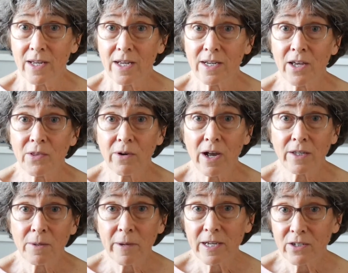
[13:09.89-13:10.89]
another
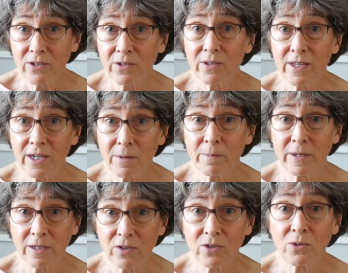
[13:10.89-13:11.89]
occupational
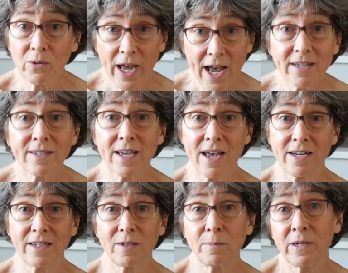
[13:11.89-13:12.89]
therapist who has had
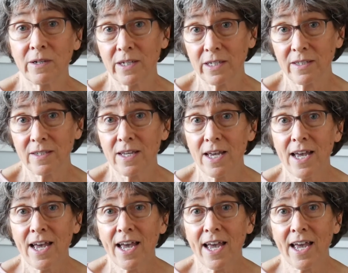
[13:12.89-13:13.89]
experience
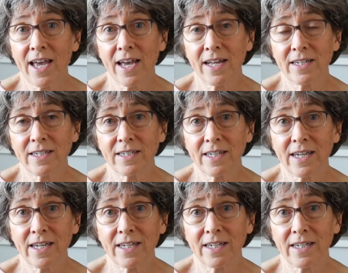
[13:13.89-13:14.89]
and
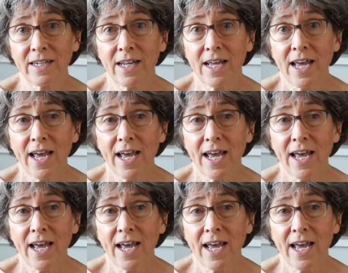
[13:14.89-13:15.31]
can